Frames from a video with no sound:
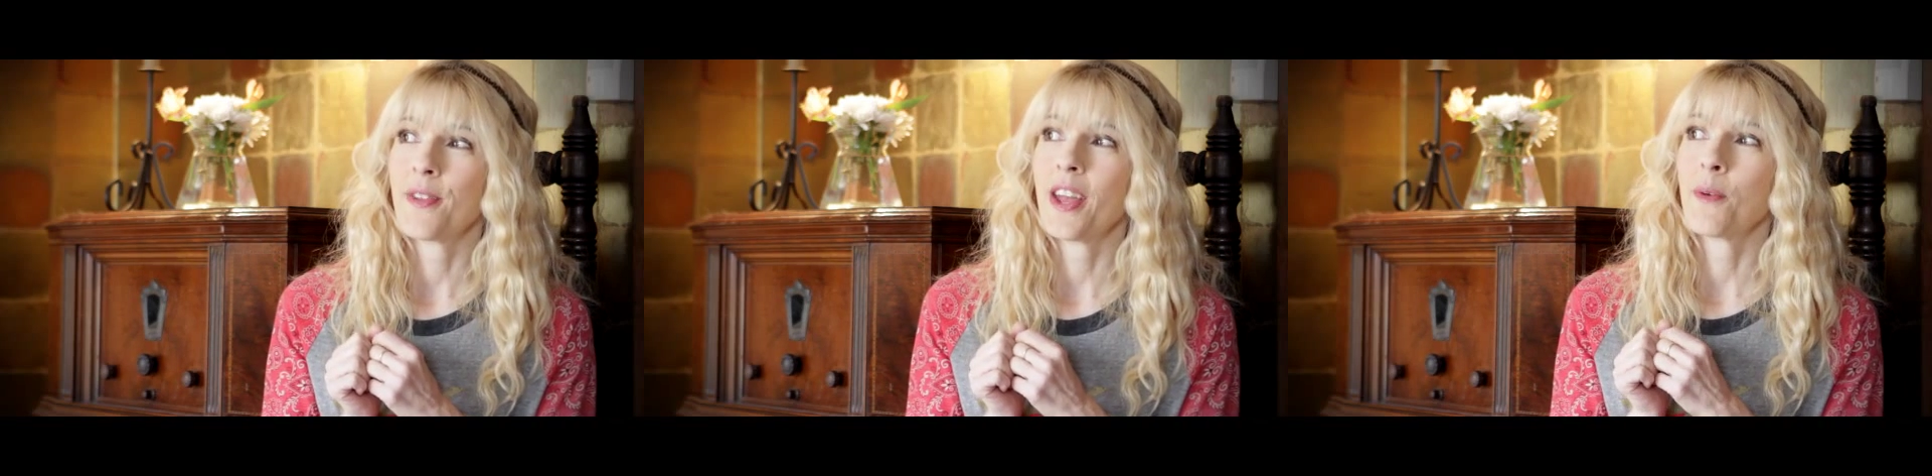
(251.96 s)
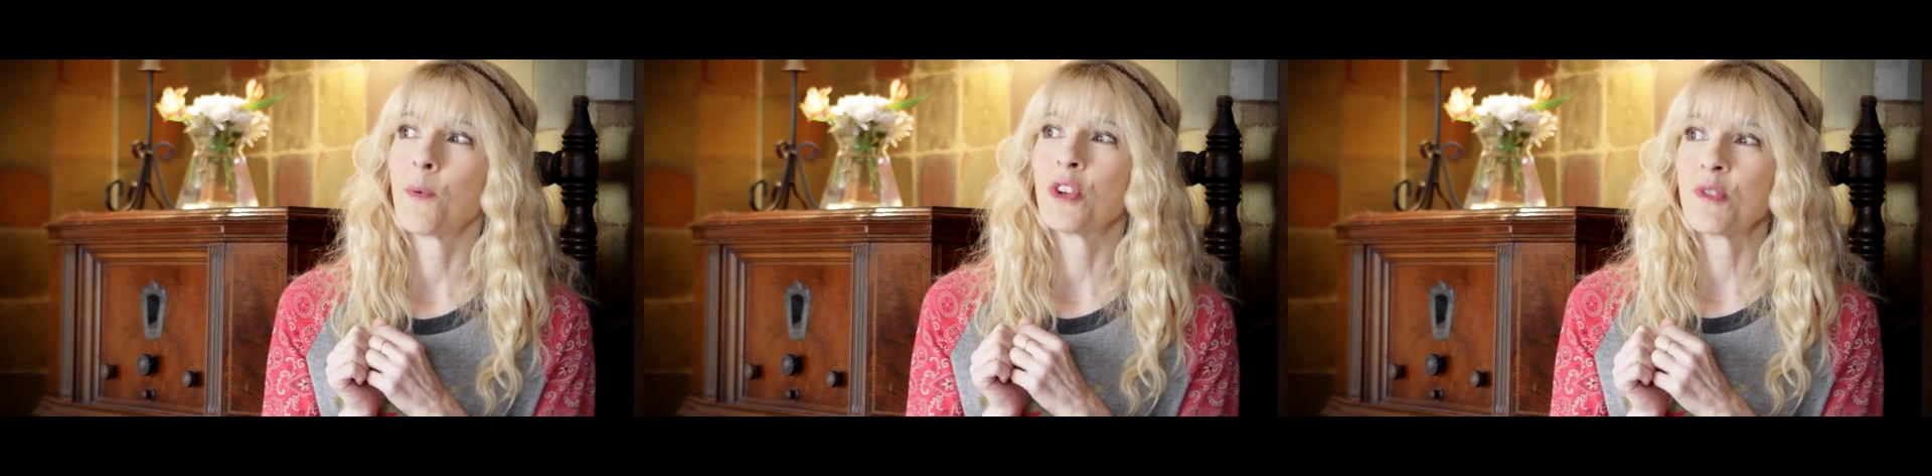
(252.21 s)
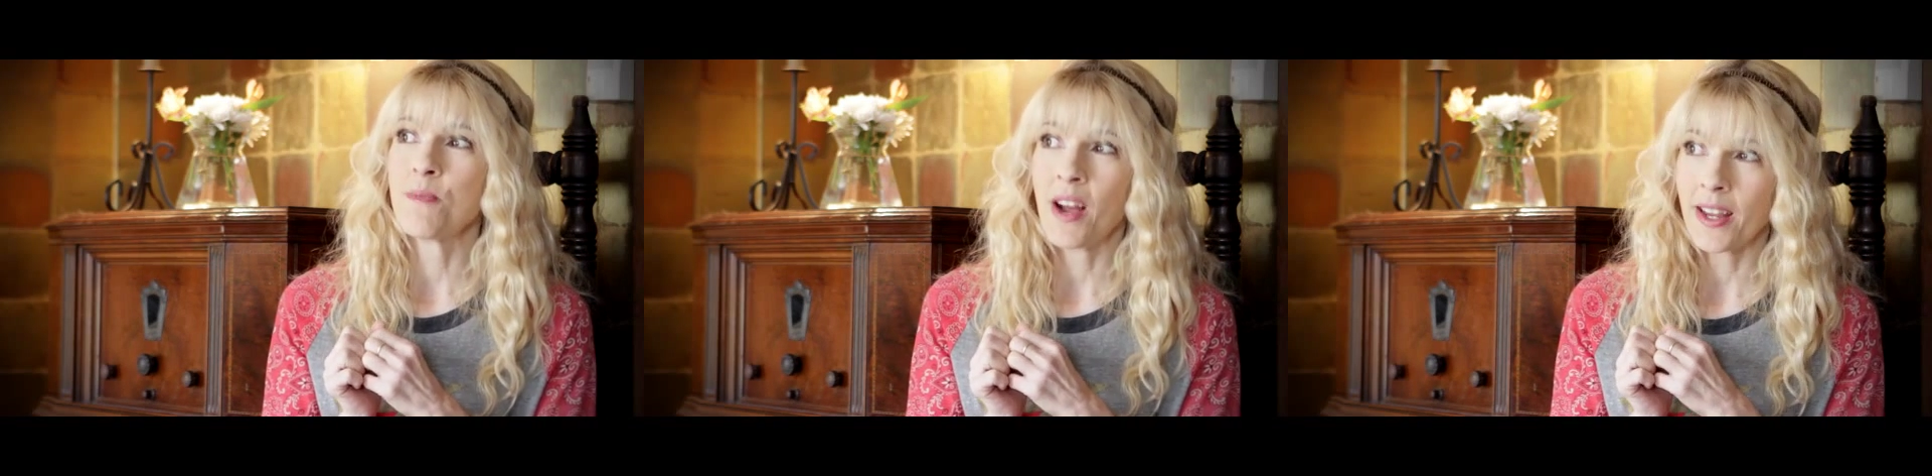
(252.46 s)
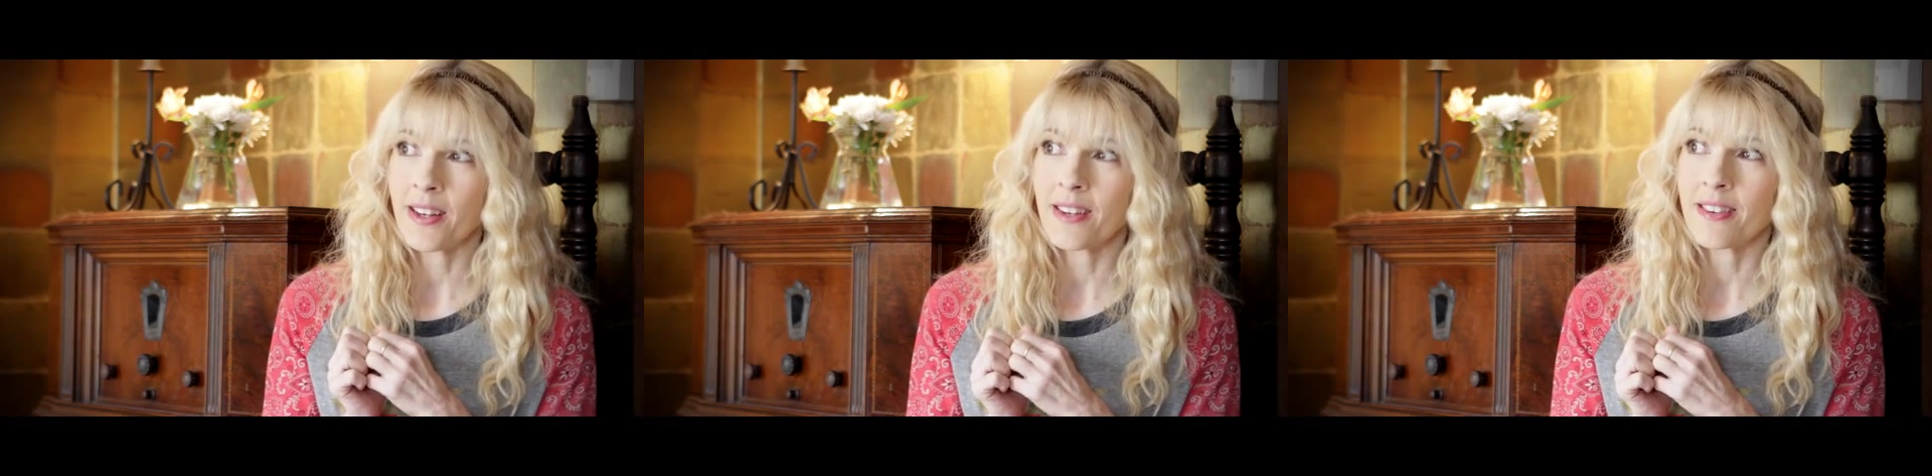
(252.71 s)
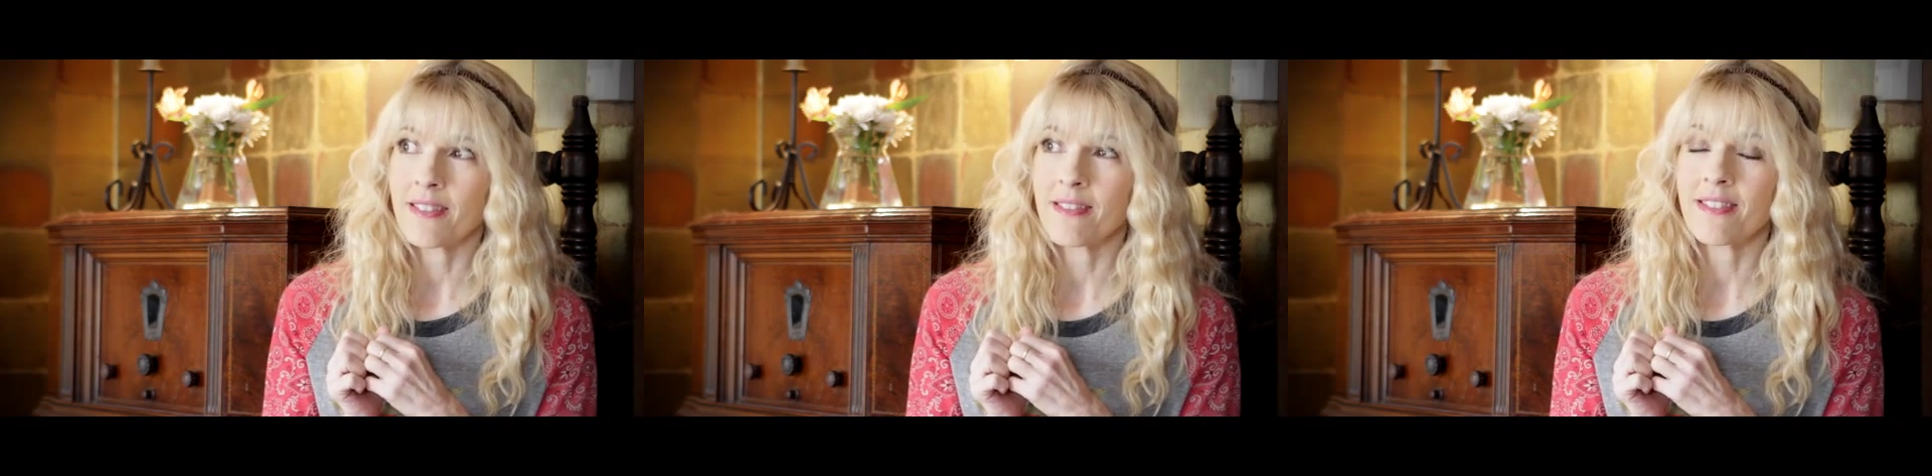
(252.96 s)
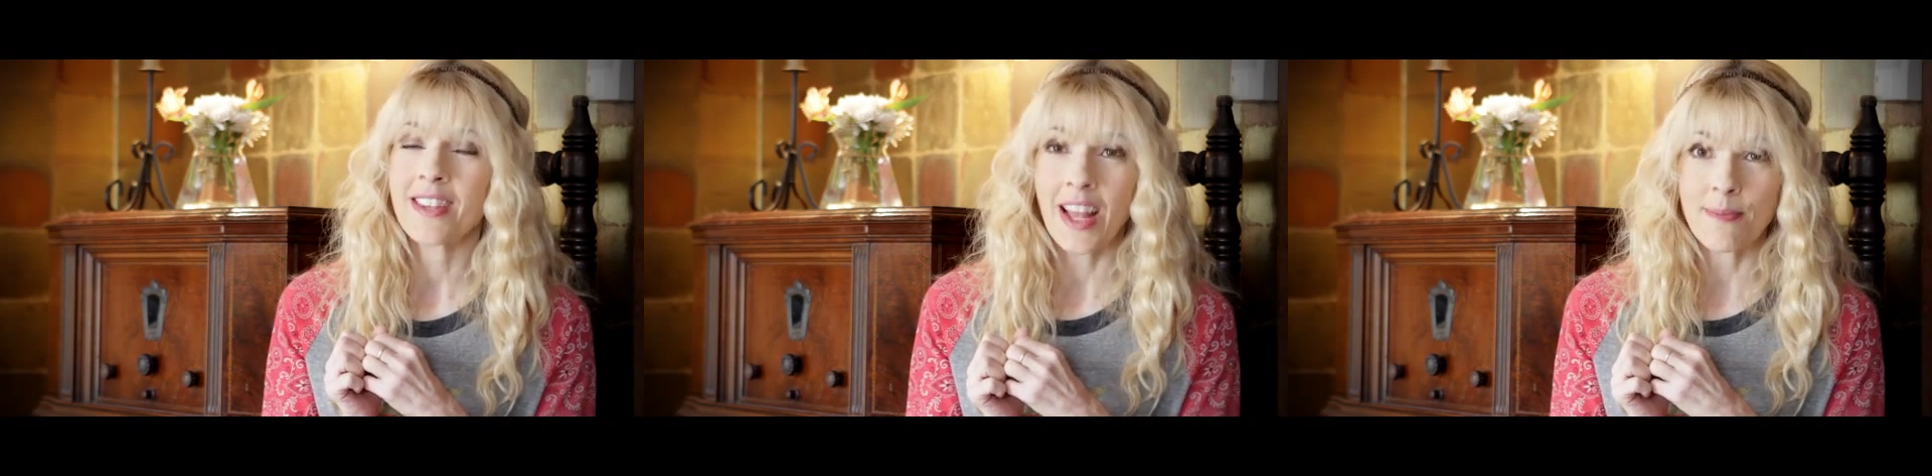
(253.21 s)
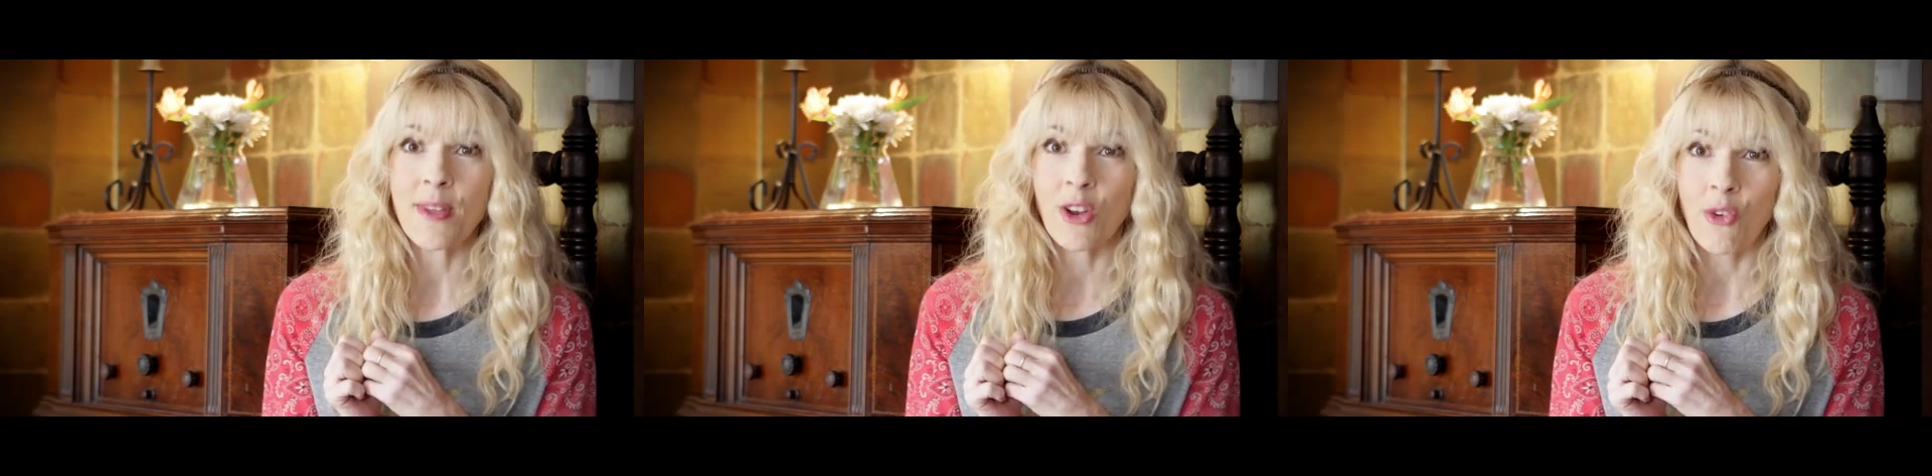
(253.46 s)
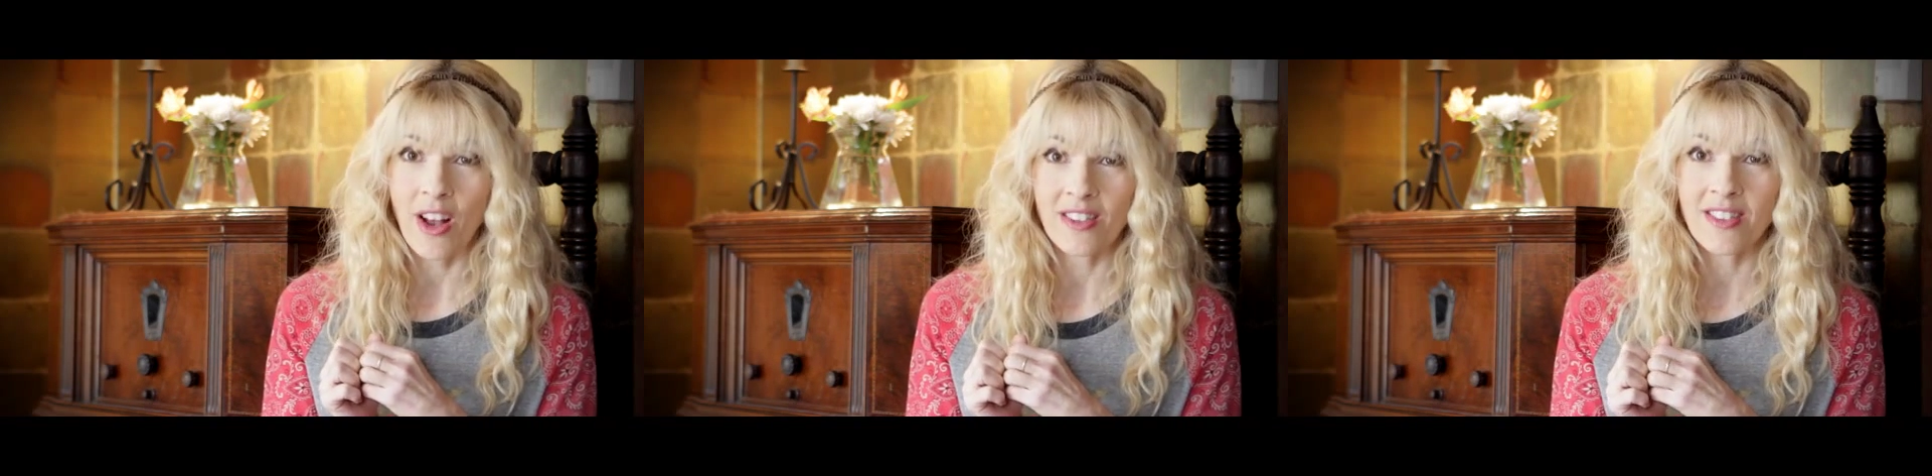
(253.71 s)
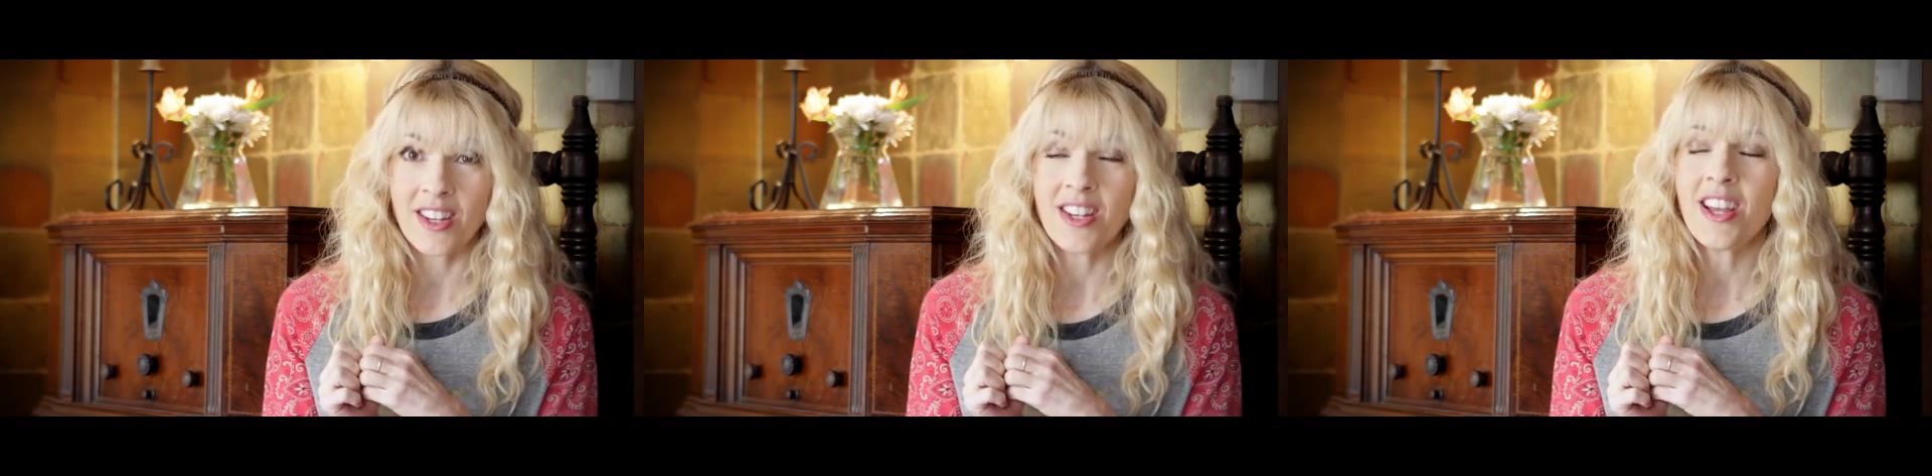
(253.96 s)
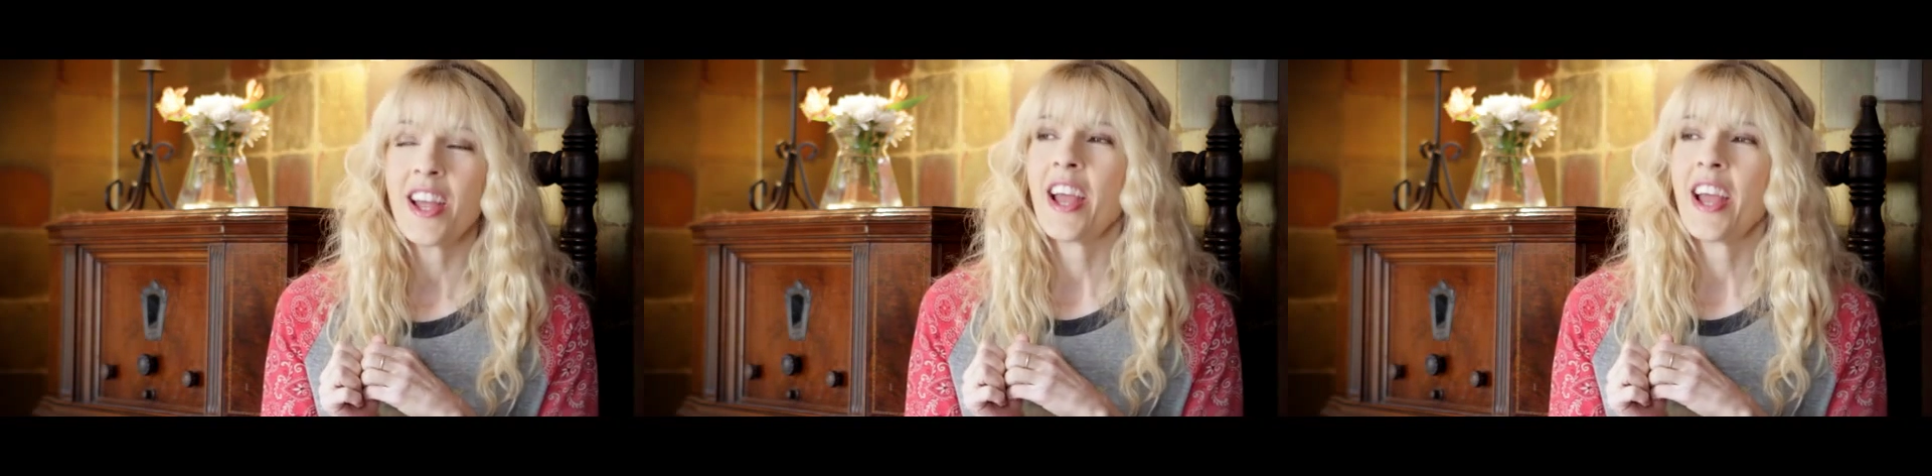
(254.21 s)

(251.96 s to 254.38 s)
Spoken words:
which might get me arrested,